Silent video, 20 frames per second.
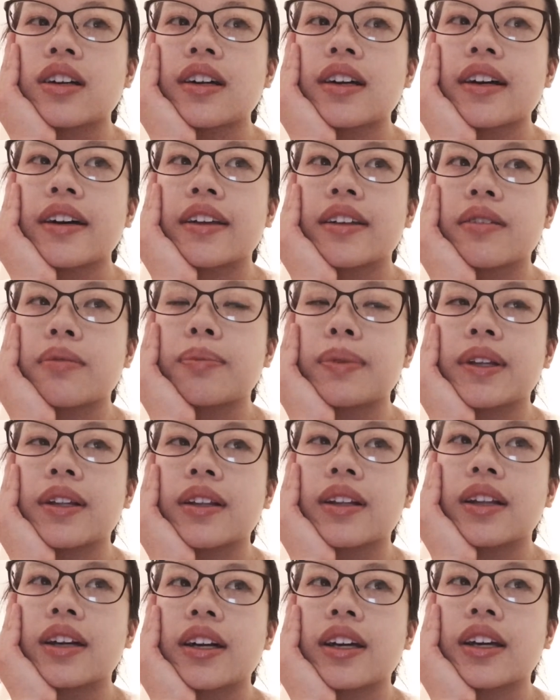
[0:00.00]
has
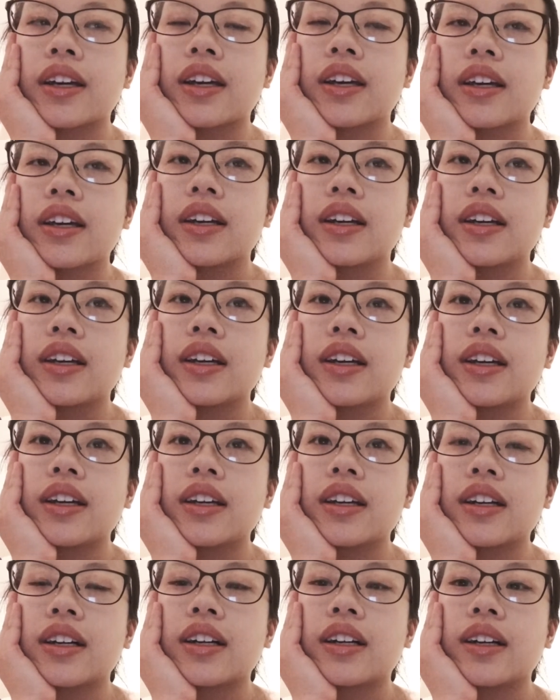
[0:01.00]
been like
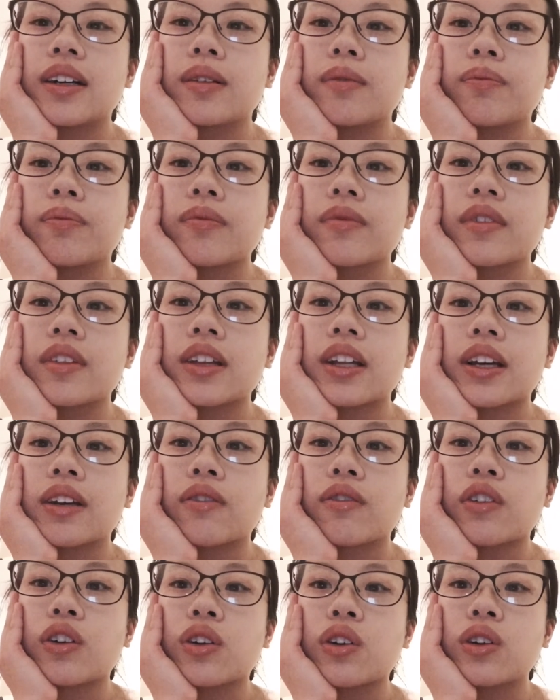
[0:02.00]
um like
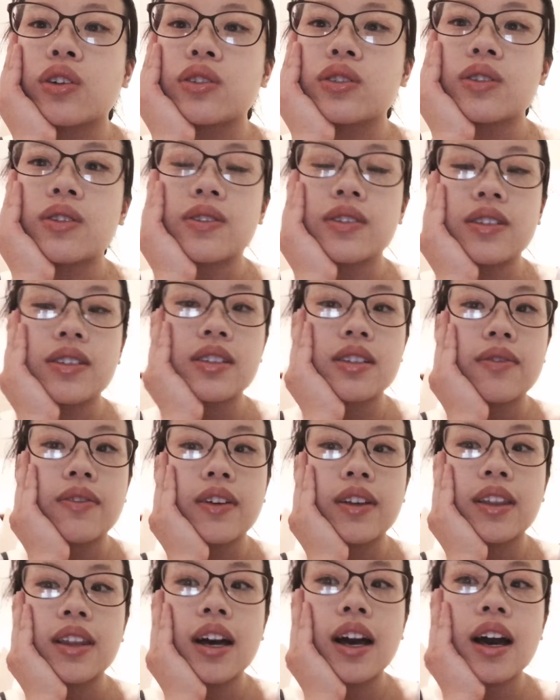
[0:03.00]
rehearsals and stuff
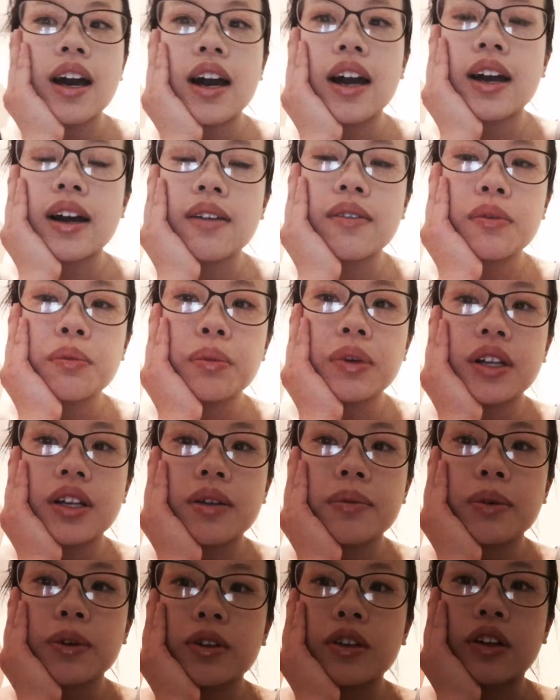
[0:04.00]
like that, I haven't been
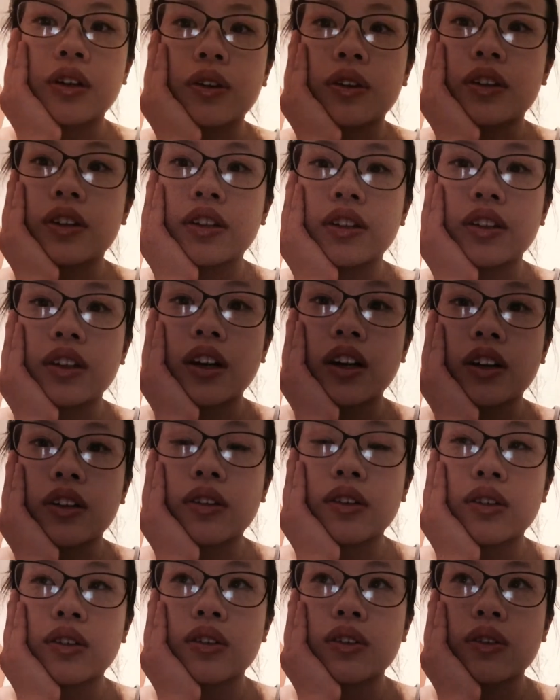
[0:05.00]
able to go to the
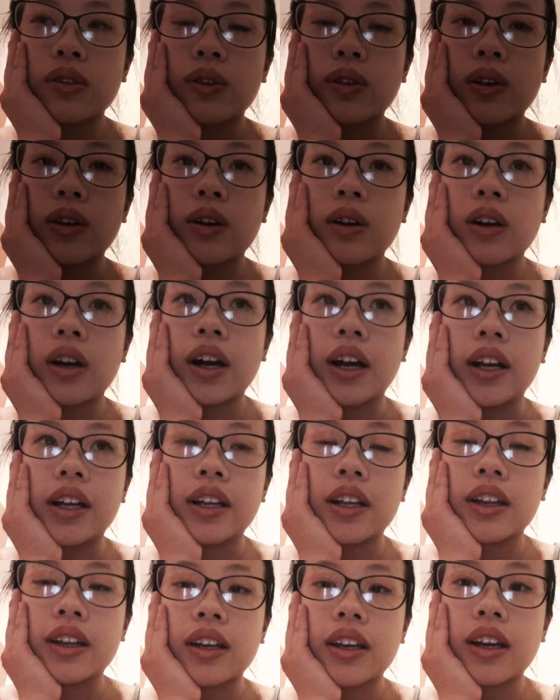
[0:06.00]
doctors or
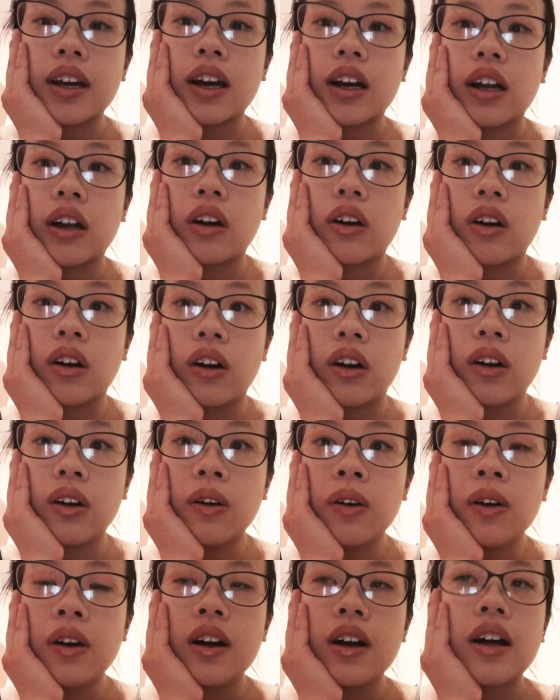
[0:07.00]
anything at
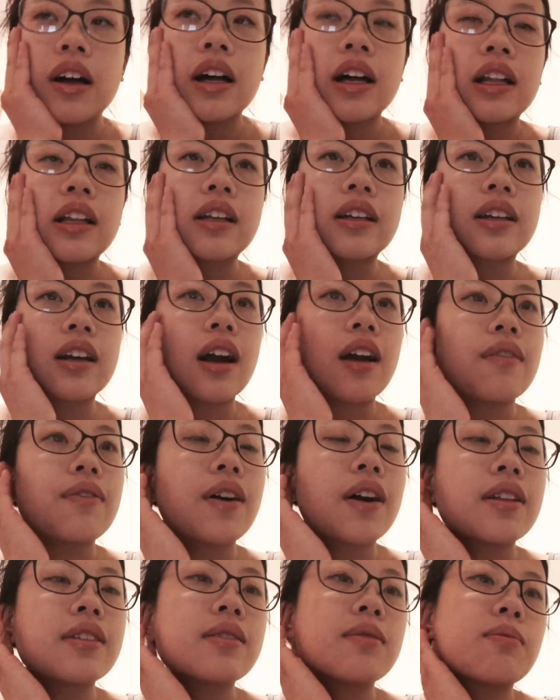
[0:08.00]
all. Like I've
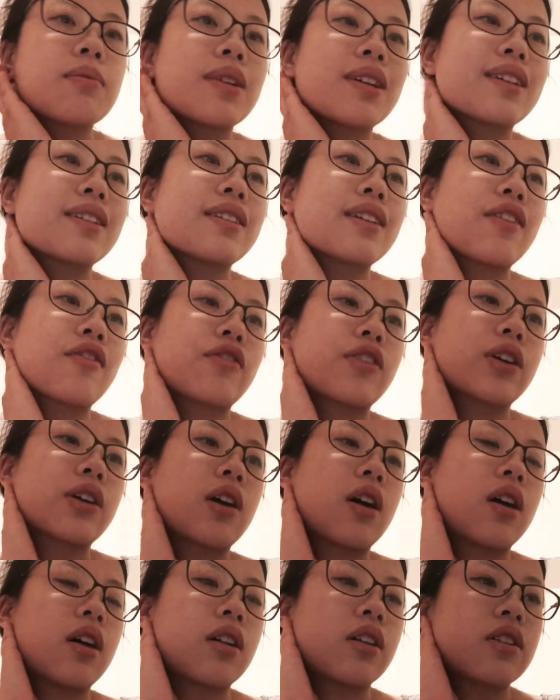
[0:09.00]
had to miss every
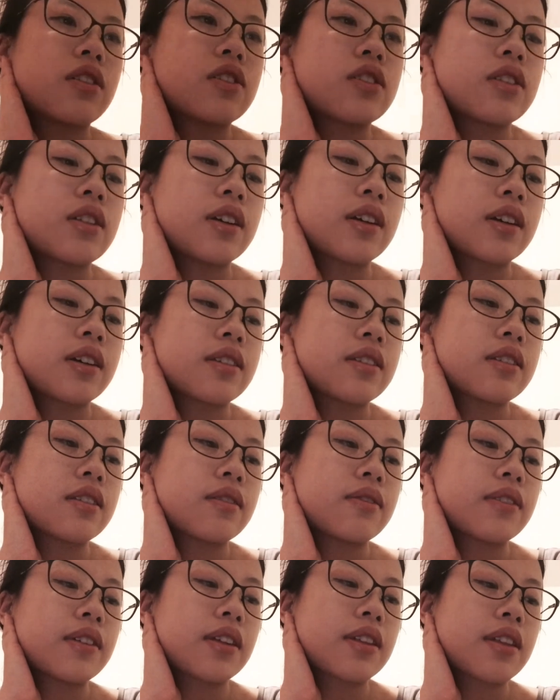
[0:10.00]
college thing and
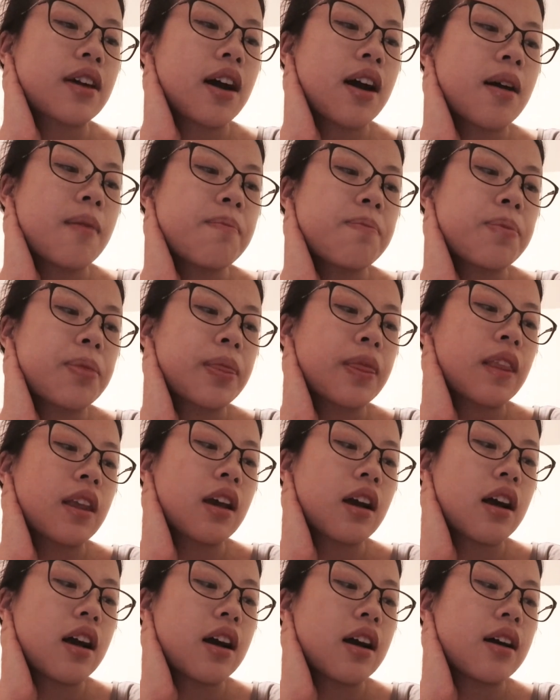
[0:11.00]
stuff like that.
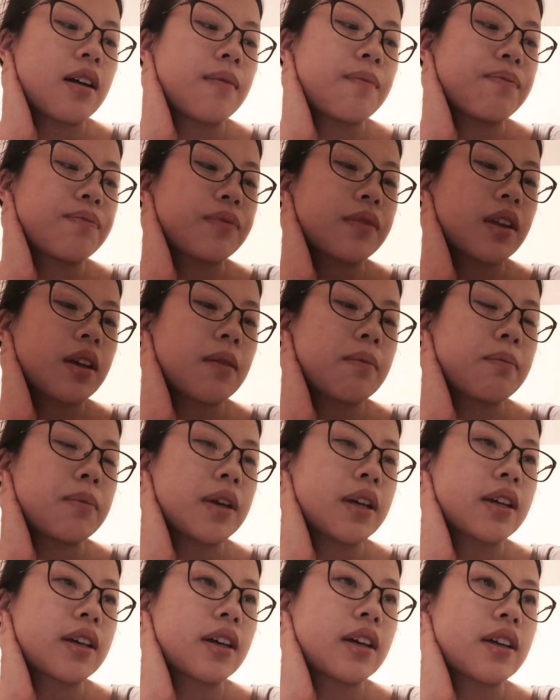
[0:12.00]
Um,
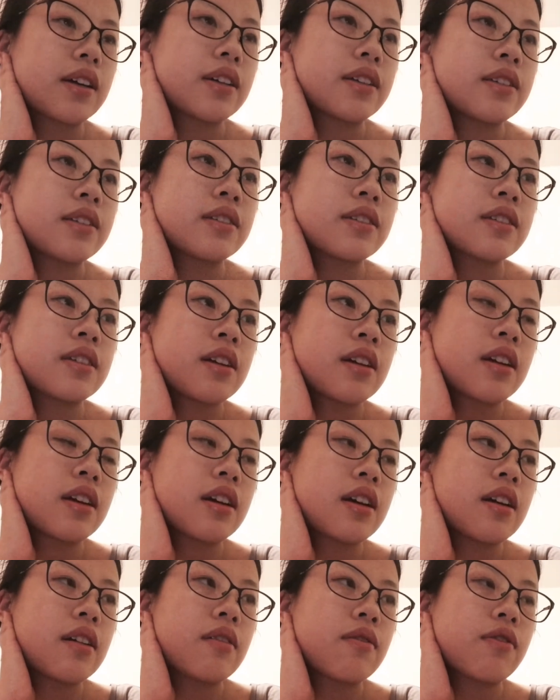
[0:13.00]
because,
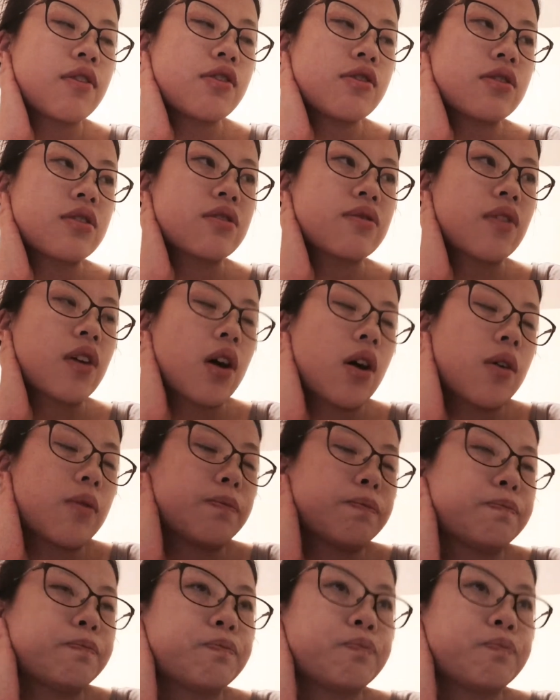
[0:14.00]
first of all,